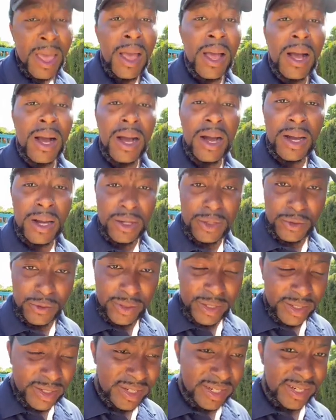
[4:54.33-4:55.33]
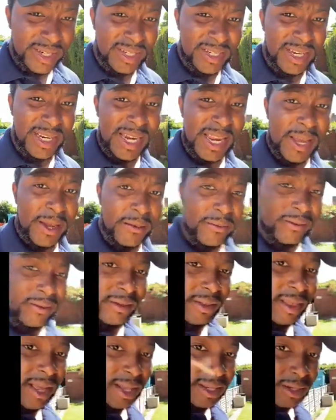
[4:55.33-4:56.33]
160 lengths.
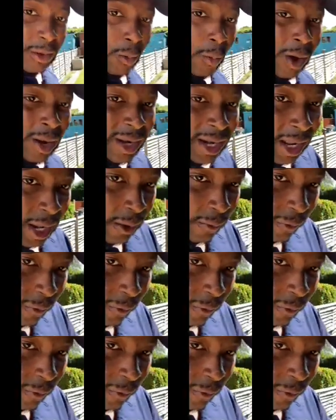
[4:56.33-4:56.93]
So that one length